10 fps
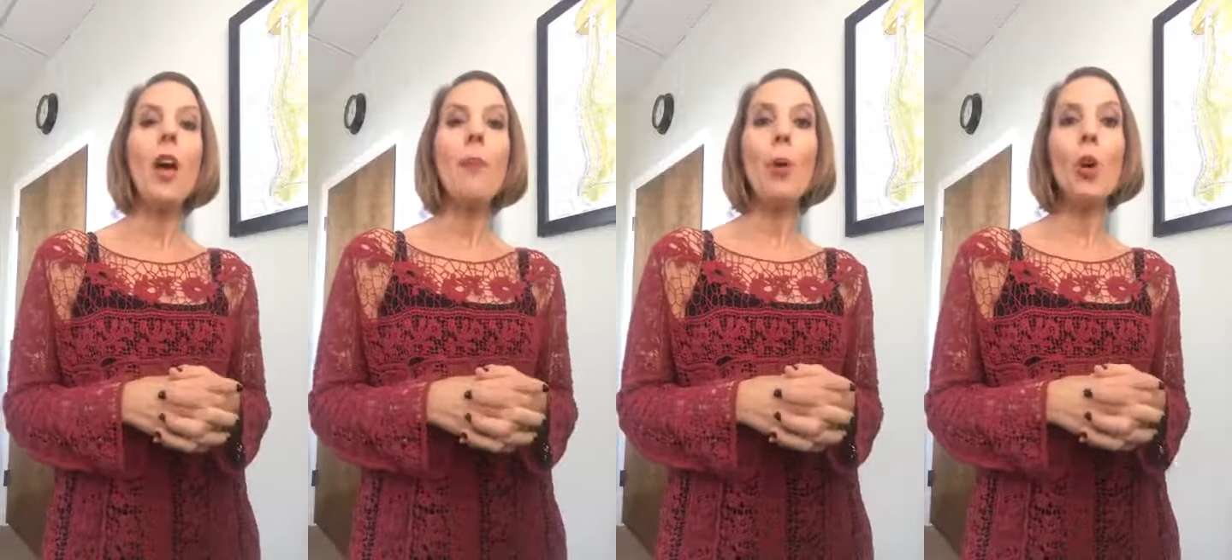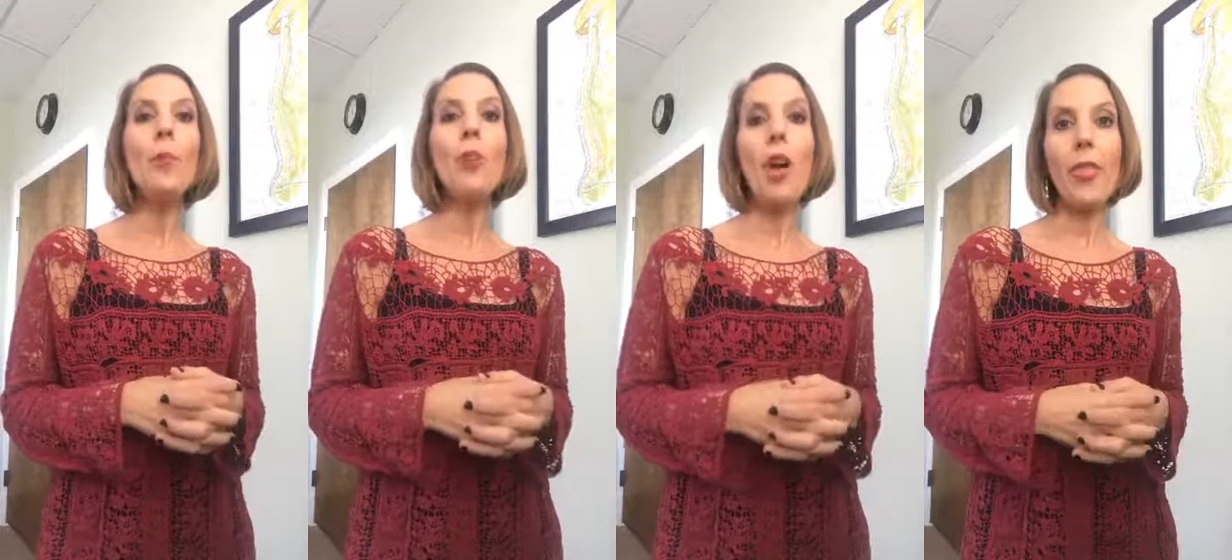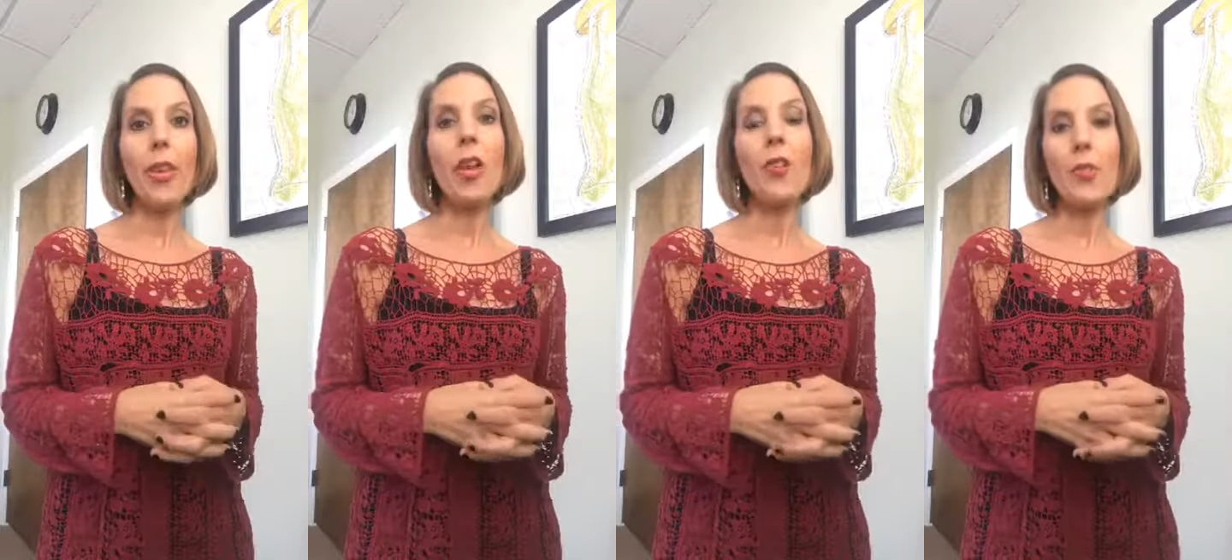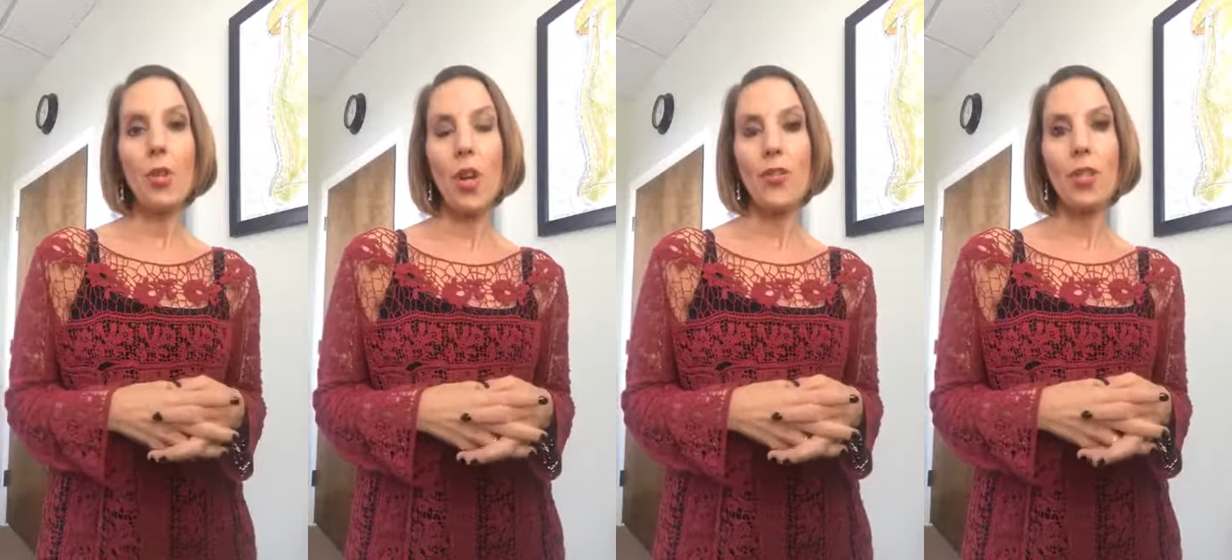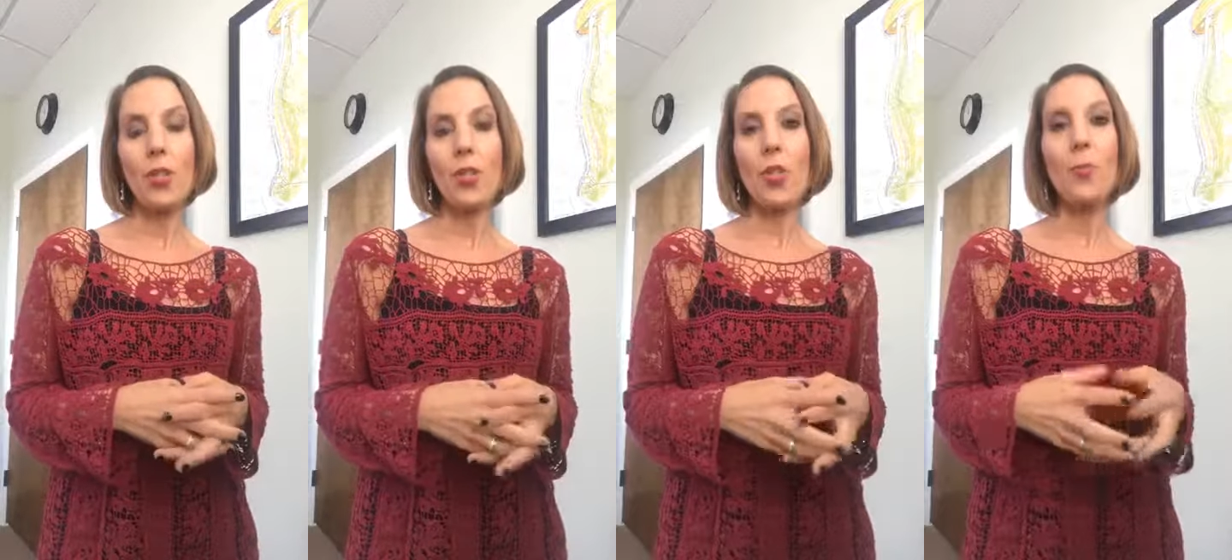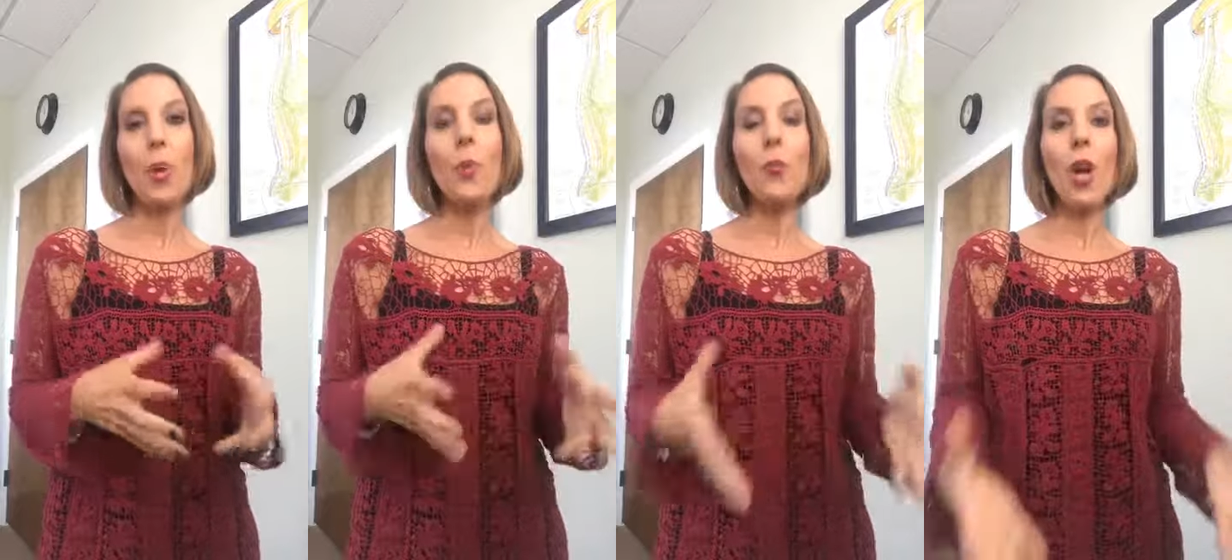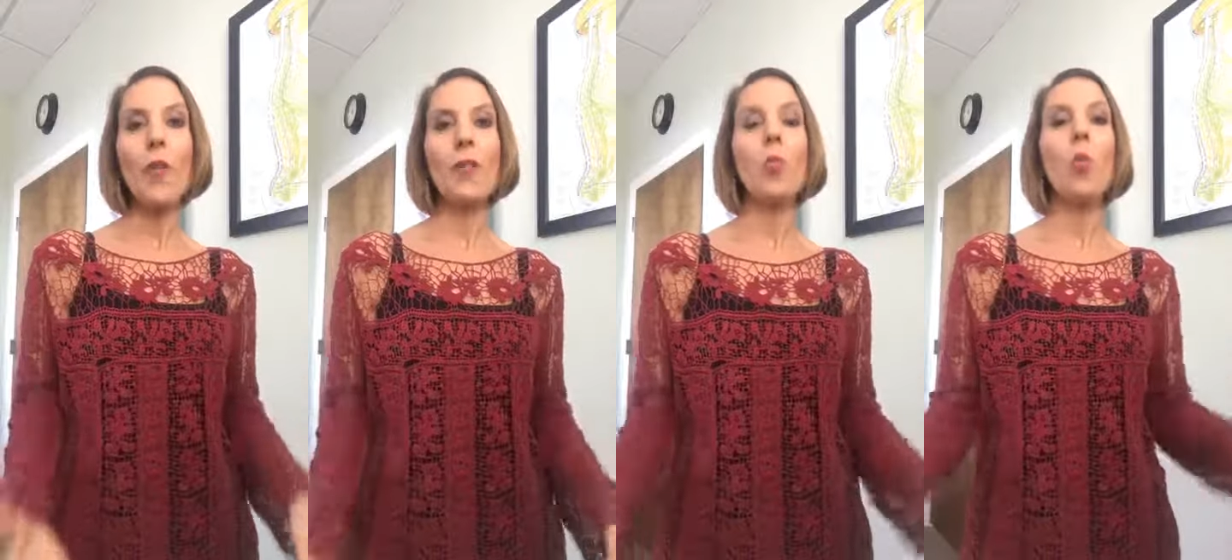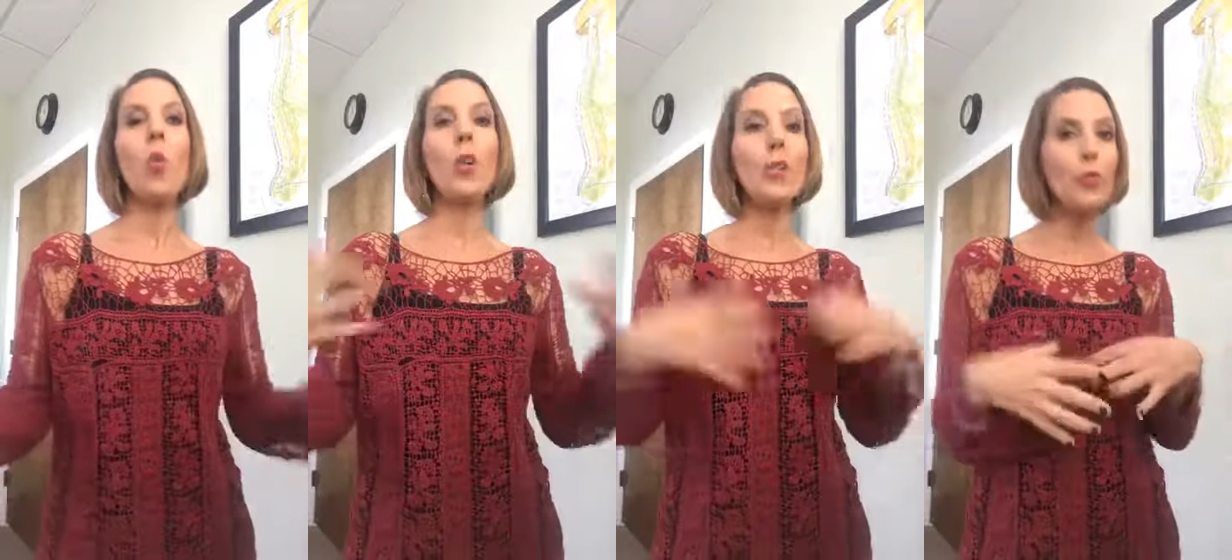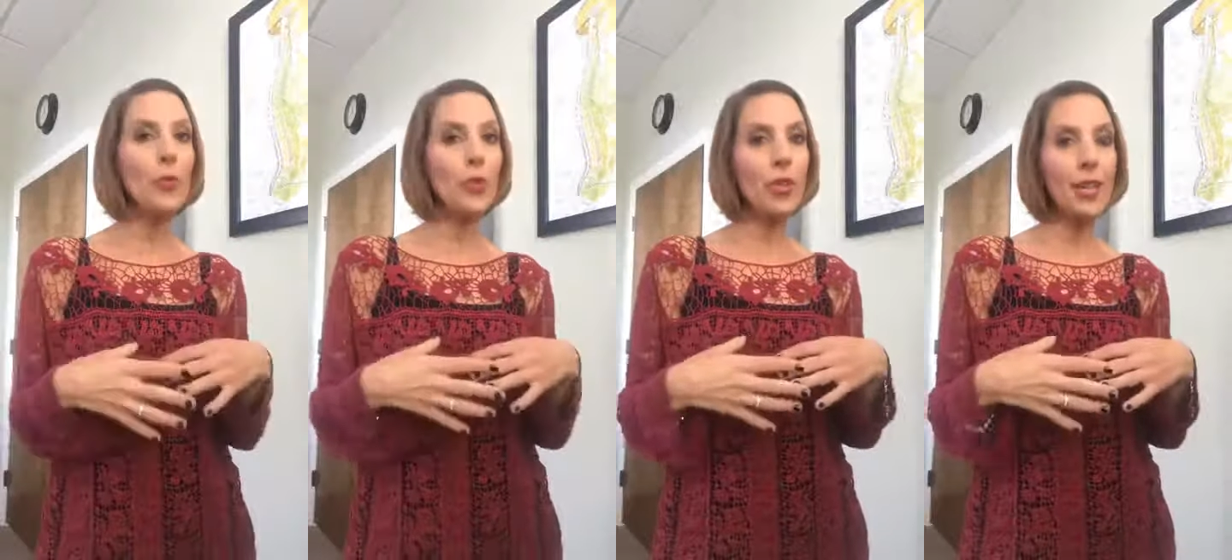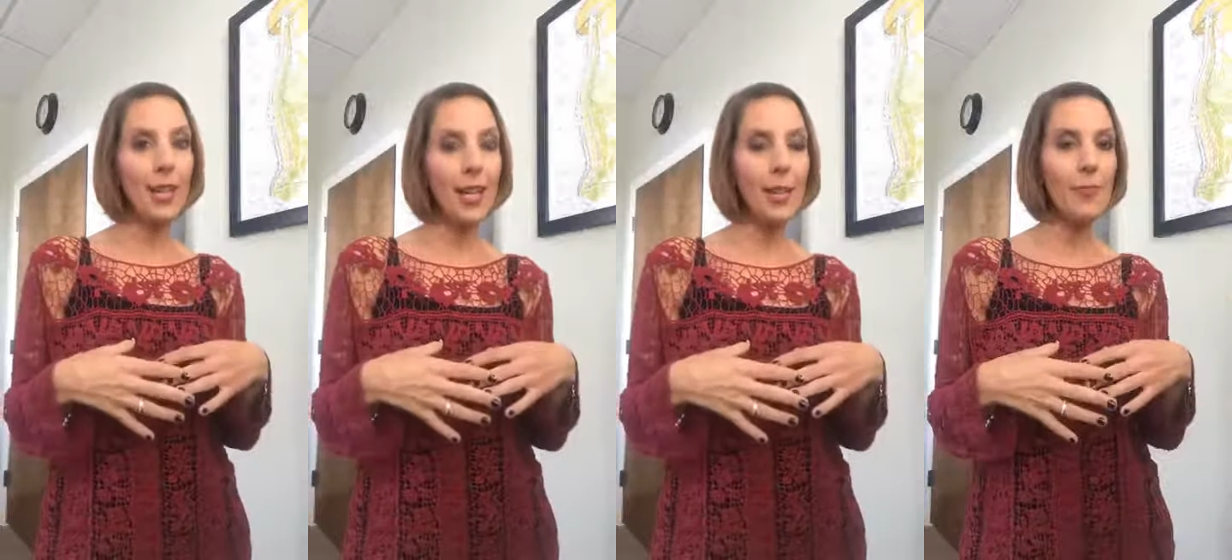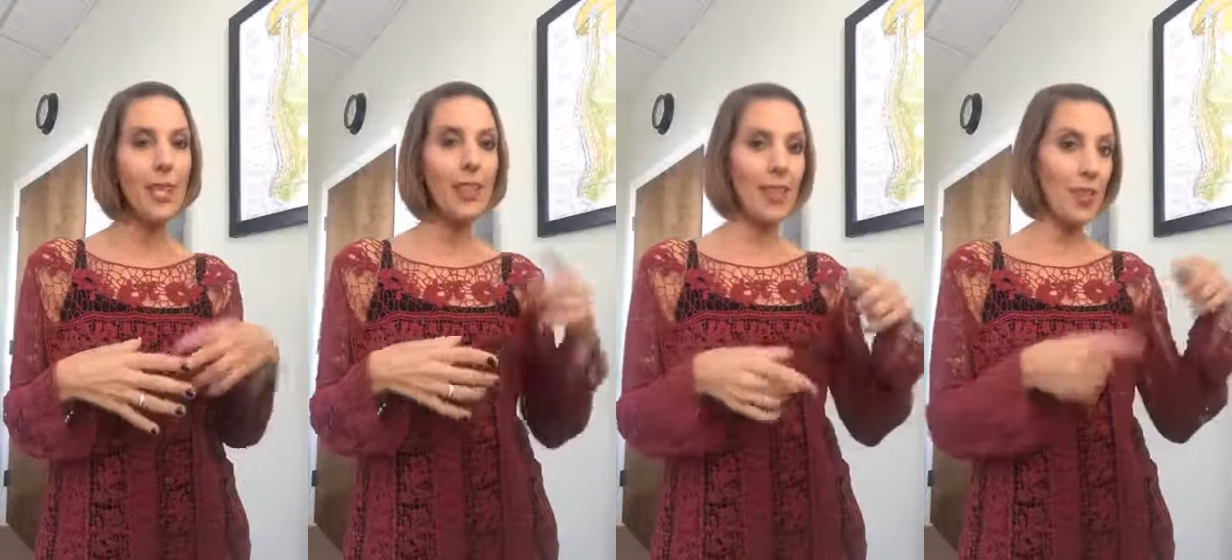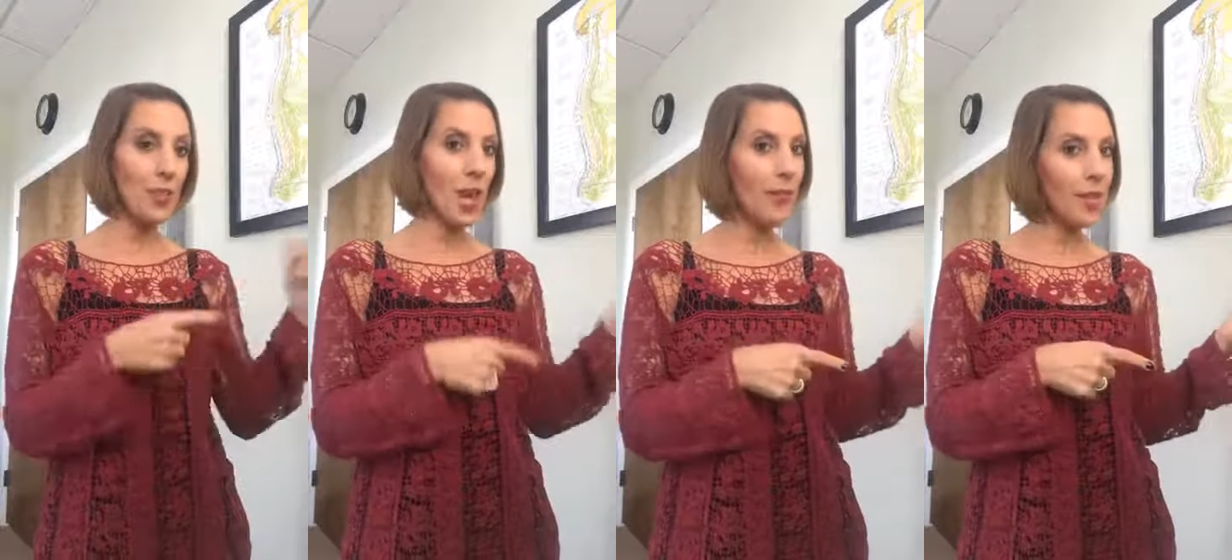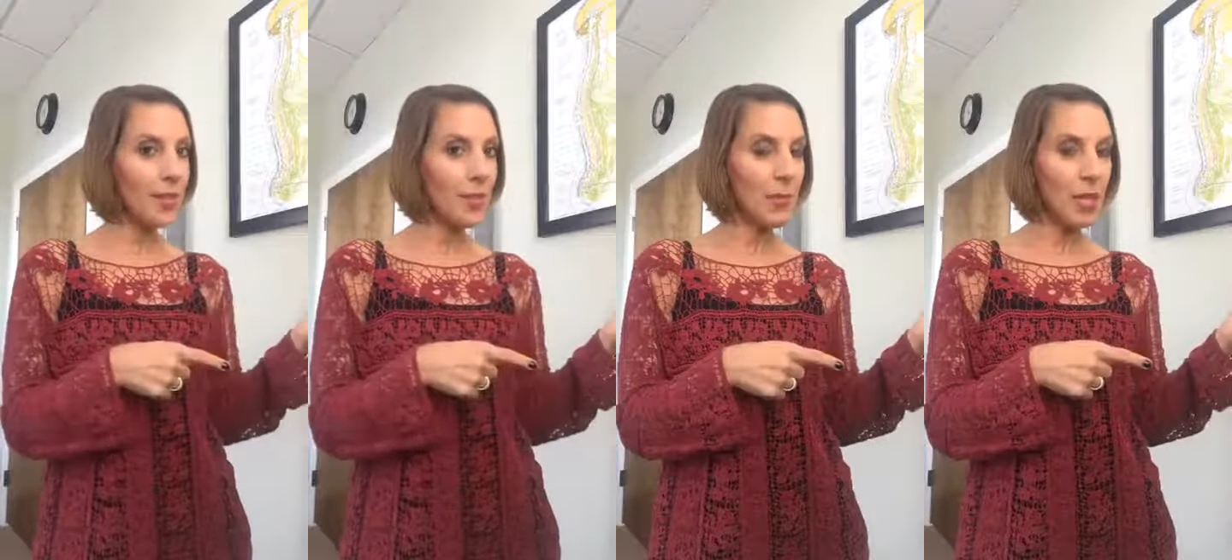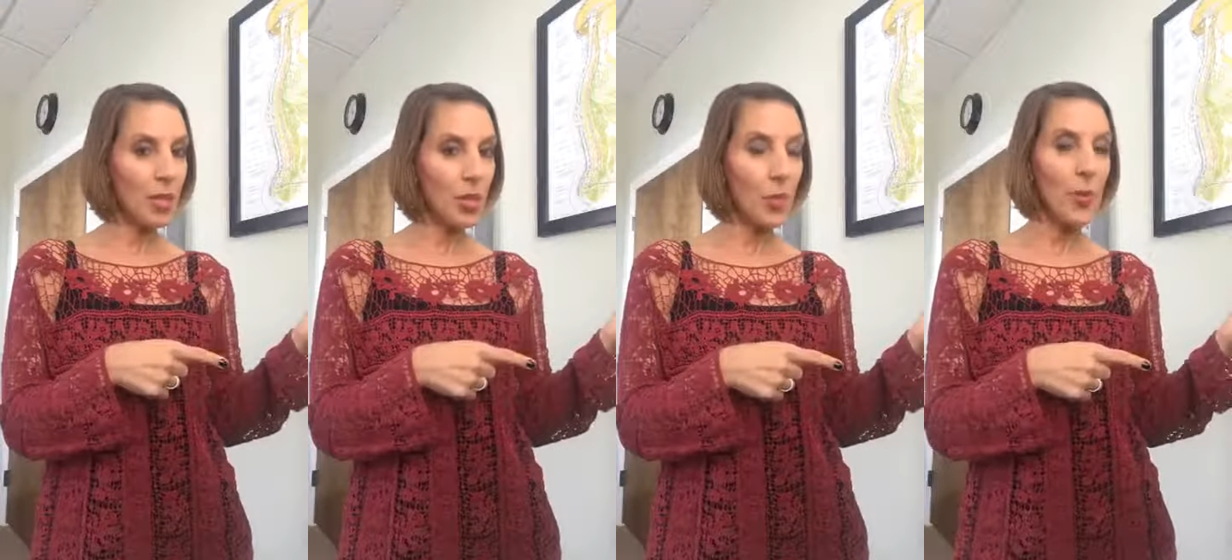Bone broth can also cause an issue. So bone broth is wonderful for the gut unless you have a histamine issue,